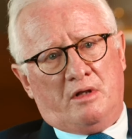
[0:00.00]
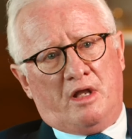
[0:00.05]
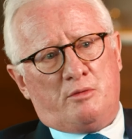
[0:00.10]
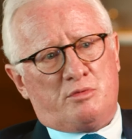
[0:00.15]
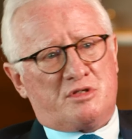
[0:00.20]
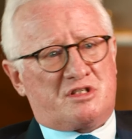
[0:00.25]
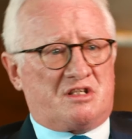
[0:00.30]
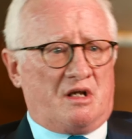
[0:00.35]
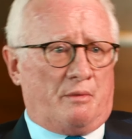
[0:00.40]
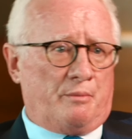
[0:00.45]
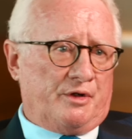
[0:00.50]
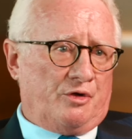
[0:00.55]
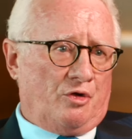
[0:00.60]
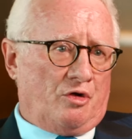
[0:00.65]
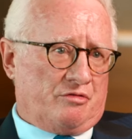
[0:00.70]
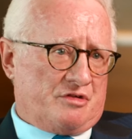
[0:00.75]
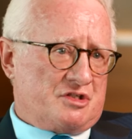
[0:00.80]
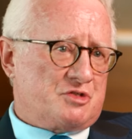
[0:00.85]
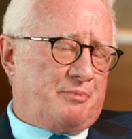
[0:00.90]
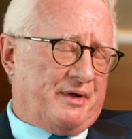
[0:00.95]
he was someone I
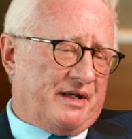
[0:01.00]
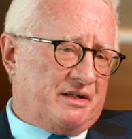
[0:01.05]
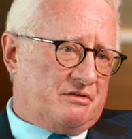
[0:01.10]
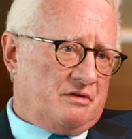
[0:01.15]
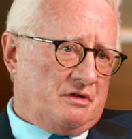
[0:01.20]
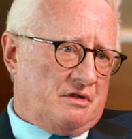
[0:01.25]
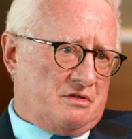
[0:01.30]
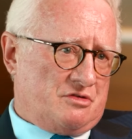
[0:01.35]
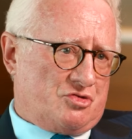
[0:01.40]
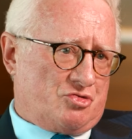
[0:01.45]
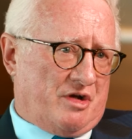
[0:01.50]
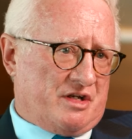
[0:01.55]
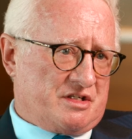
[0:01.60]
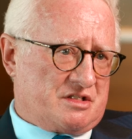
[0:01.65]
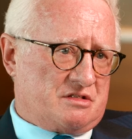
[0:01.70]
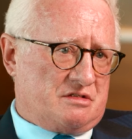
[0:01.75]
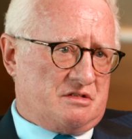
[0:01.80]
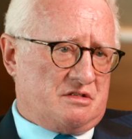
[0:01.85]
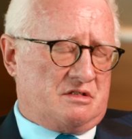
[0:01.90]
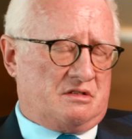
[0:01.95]
respected and
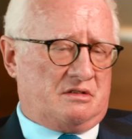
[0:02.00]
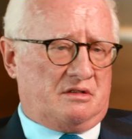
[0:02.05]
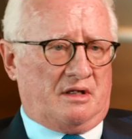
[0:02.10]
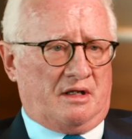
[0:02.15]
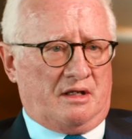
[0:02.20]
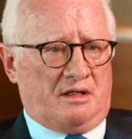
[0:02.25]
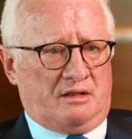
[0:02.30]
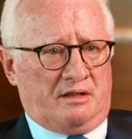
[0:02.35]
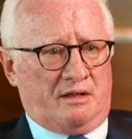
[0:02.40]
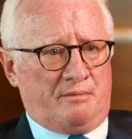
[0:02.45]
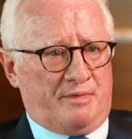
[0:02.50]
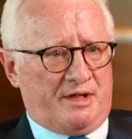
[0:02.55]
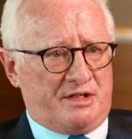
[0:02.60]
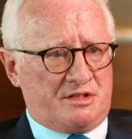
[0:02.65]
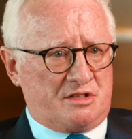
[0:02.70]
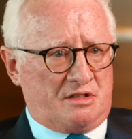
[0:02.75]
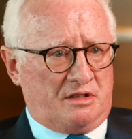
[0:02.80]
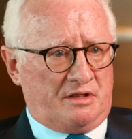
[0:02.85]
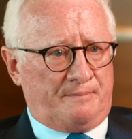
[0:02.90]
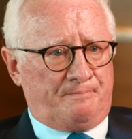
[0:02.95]
trusted
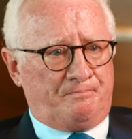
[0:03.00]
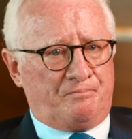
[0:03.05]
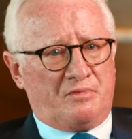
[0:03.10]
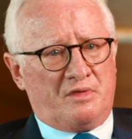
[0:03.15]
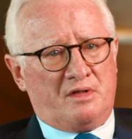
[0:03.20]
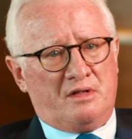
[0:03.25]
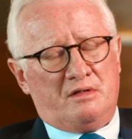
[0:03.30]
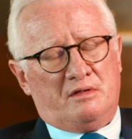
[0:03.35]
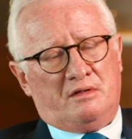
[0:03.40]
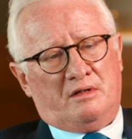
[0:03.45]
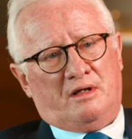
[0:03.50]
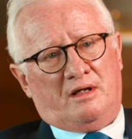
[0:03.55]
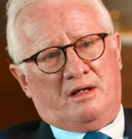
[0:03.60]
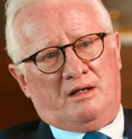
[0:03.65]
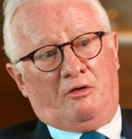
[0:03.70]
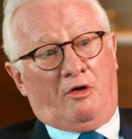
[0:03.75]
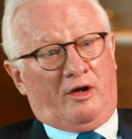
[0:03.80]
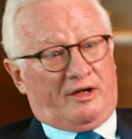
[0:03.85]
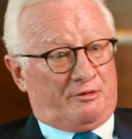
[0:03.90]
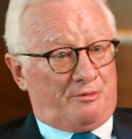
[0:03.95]
immensely.
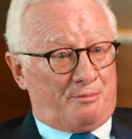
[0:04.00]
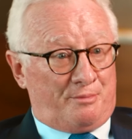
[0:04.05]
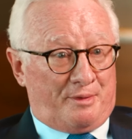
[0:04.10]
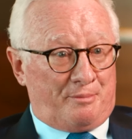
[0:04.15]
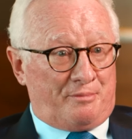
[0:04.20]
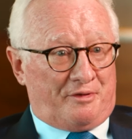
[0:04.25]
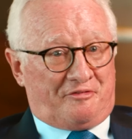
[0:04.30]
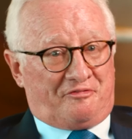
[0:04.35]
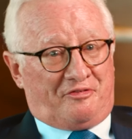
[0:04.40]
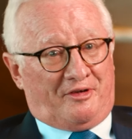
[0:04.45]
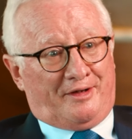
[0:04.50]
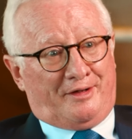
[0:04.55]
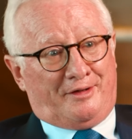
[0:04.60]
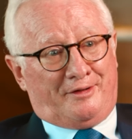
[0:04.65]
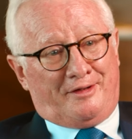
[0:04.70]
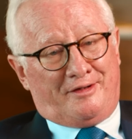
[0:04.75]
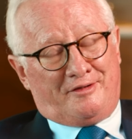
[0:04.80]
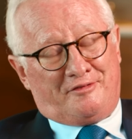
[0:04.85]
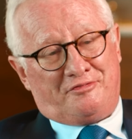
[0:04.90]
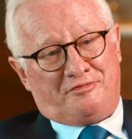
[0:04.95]
I can remember, funny
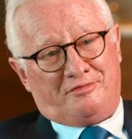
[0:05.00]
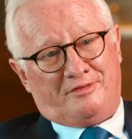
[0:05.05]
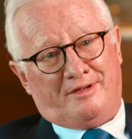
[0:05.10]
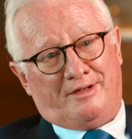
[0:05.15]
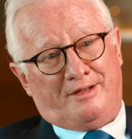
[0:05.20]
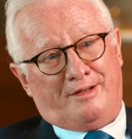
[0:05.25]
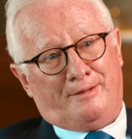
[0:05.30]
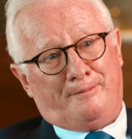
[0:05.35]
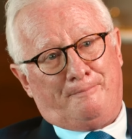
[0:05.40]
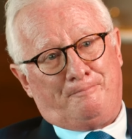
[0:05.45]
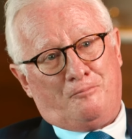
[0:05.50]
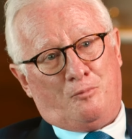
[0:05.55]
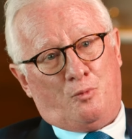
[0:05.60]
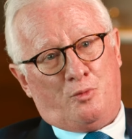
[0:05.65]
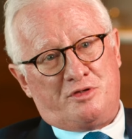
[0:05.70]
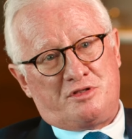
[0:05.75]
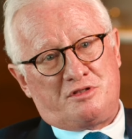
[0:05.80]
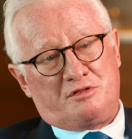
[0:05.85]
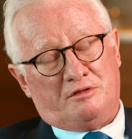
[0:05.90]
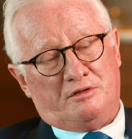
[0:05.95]
enough,
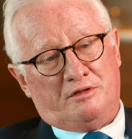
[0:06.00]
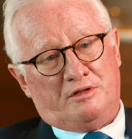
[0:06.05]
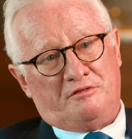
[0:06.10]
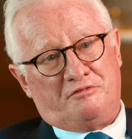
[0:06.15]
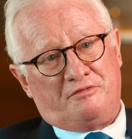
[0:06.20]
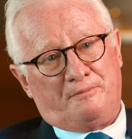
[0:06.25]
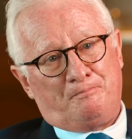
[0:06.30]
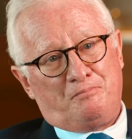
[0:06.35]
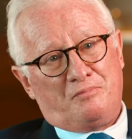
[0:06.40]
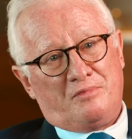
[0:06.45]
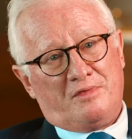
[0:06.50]
with Steve,